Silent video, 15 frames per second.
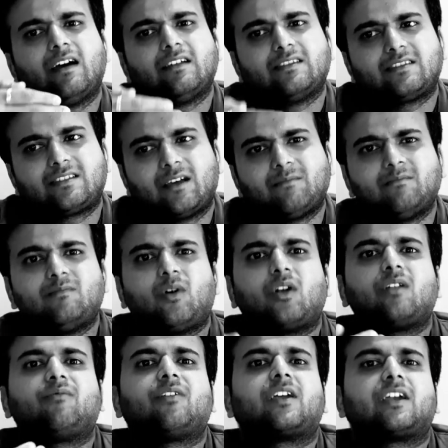some
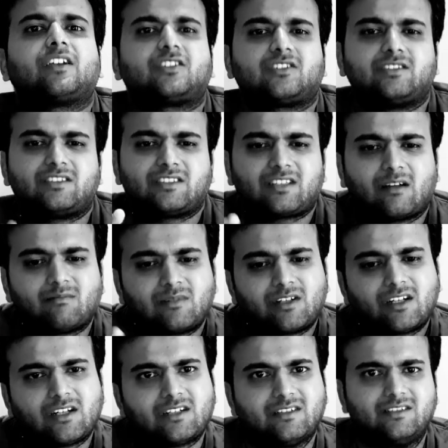modifications, some
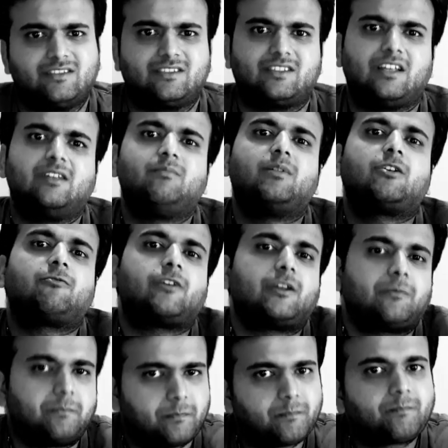turns in
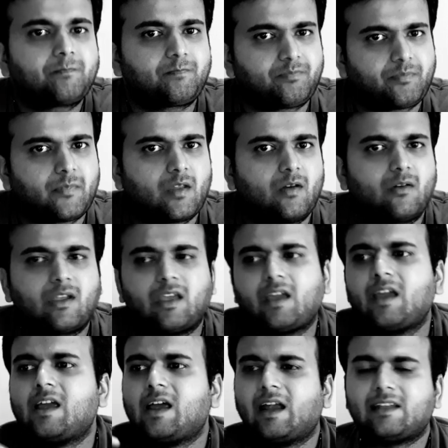between.
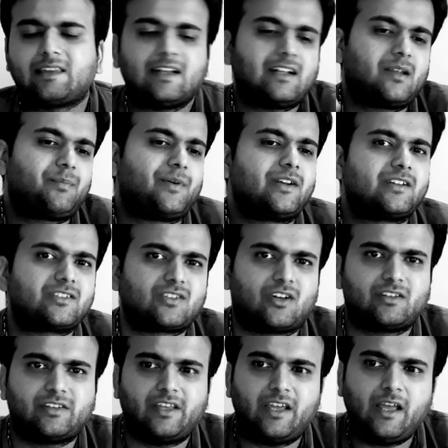Okay, and that depends
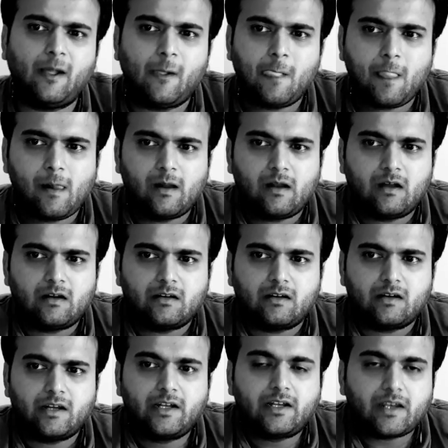on the
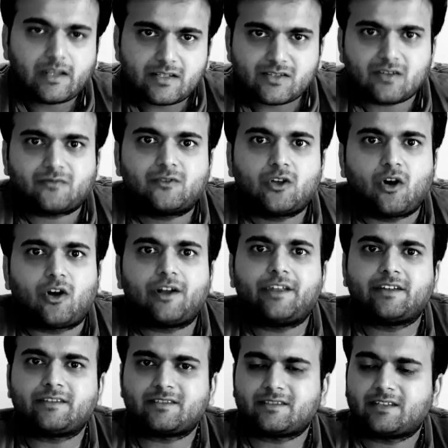interest of the
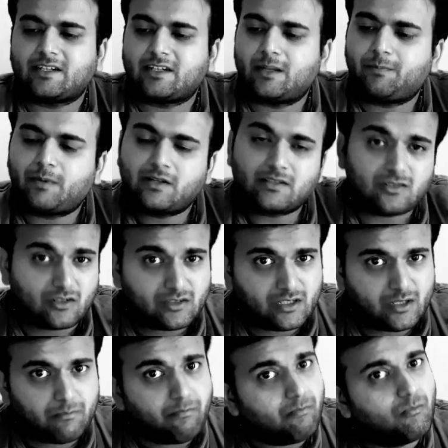audience, that depends on
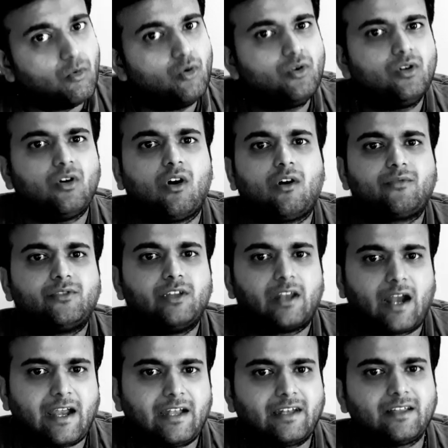the mood of the
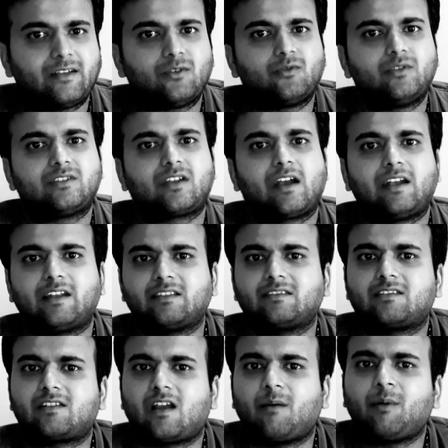writer who is writing the
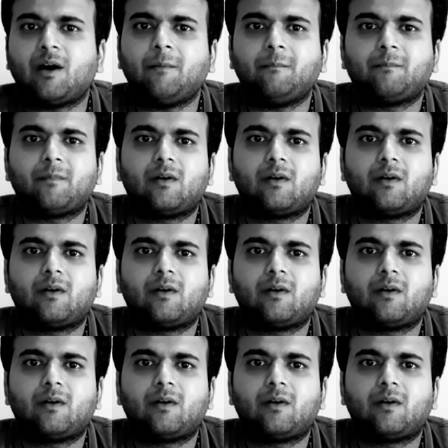drama.